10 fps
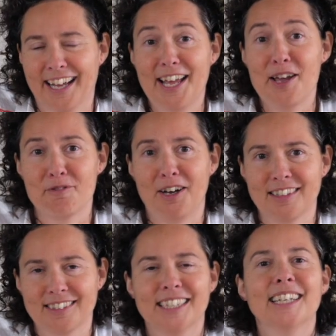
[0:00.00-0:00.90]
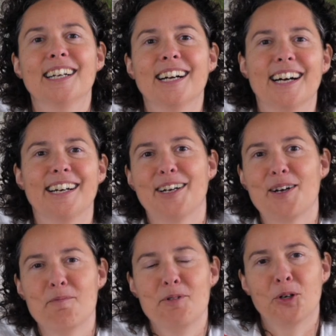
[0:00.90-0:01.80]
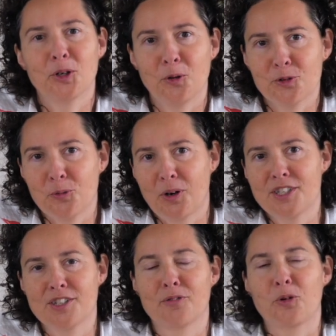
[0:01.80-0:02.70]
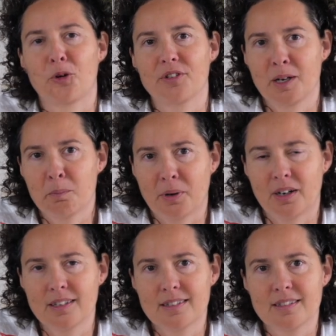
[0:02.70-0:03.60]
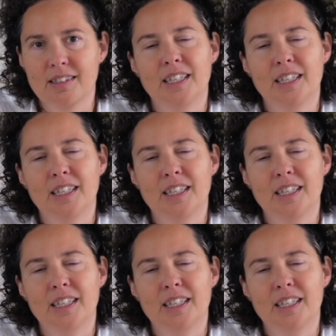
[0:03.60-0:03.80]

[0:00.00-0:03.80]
If not, you can also watch this, of course, in parts.